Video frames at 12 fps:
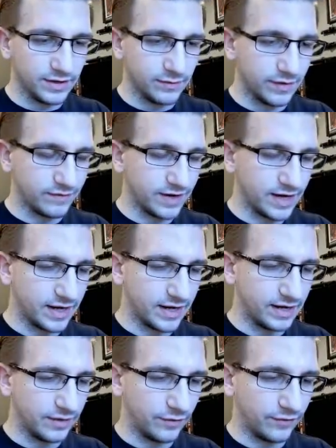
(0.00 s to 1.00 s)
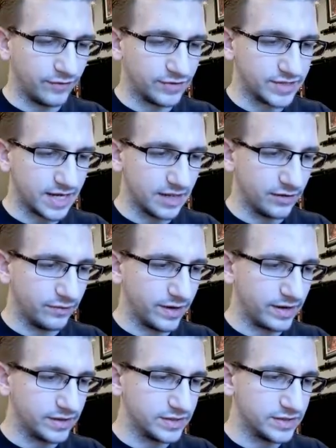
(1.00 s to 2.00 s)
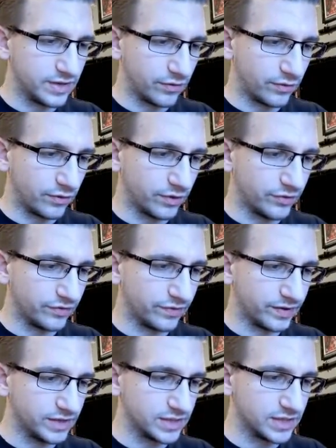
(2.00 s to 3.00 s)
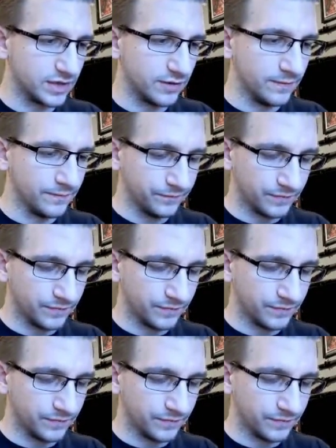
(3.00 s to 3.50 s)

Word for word: We haven't had any reverse holo rares or ultra rares, so